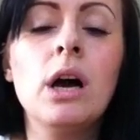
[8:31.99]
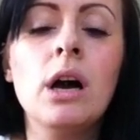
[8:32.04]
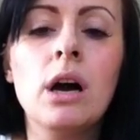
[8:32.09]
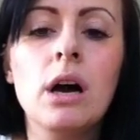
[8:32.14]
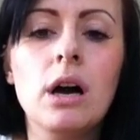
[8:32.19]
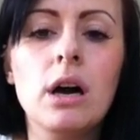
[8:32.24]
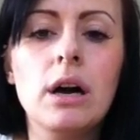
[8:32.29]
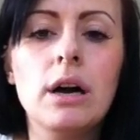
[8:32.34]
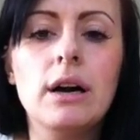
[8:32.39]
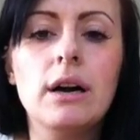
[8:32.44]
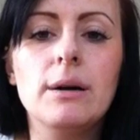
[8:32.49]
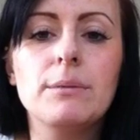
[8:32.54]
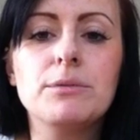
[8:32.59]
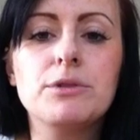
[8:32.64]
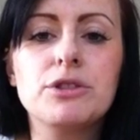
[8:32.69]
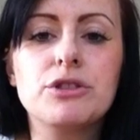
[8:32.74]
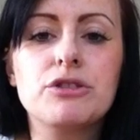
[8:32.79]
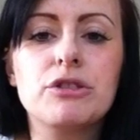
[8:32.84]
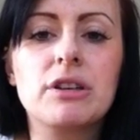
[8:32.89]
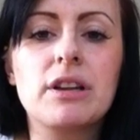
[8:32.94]

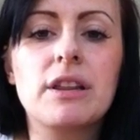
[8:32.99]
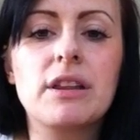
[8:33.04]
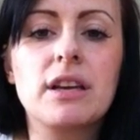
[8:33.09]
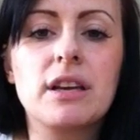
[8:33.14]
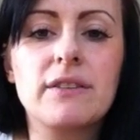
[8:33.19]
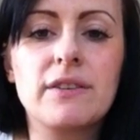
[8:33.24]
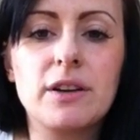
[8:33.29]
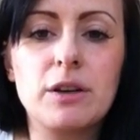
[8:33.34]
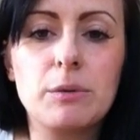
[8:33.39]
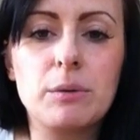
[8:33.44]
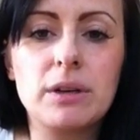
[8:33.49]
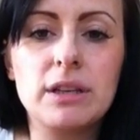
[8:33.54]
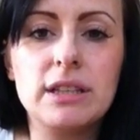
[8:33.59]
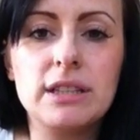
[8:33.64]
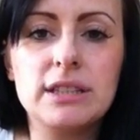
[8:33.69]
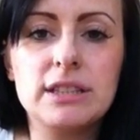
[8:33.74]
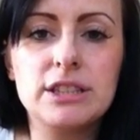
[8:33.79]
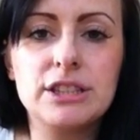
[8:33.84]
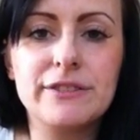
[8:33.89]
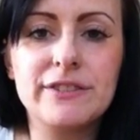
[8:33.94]
I'm just trying to think of anyone I
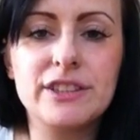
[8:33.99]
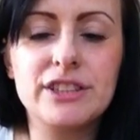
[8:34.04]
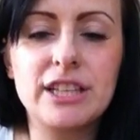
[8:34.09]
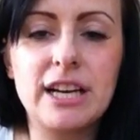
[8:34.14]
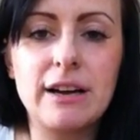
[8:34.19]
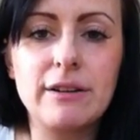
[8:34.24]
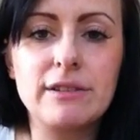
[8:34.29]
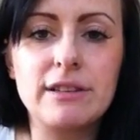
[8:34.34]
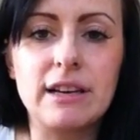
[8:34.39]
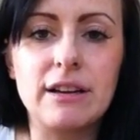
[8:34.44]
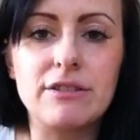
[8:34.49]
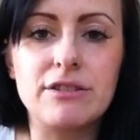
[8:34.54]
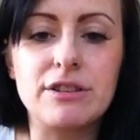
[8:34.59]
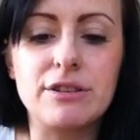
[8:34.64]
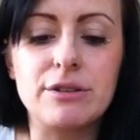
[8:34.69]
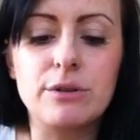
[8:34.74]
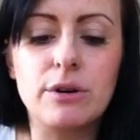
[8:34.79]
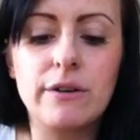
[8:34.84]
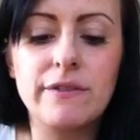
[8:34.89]
need to give a shout out to.